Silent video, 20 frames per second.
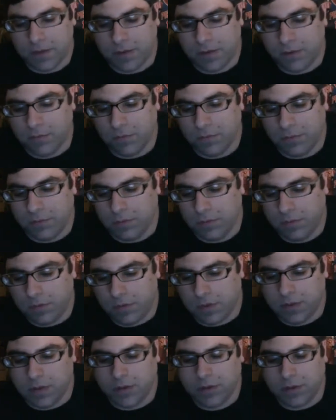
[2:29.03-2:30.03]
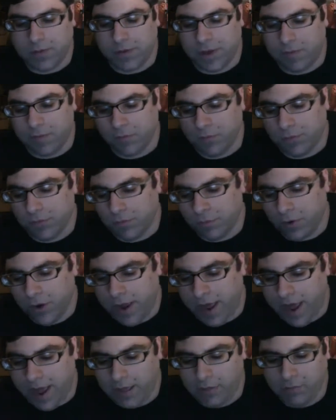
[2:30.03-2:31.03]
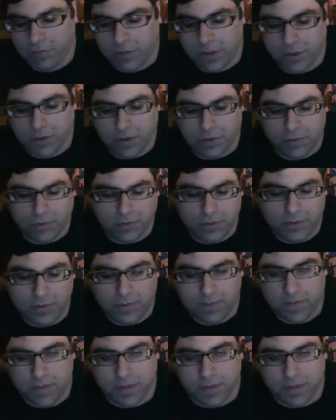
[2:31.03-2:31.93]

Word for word: you know, sometimes we're at odds with each other.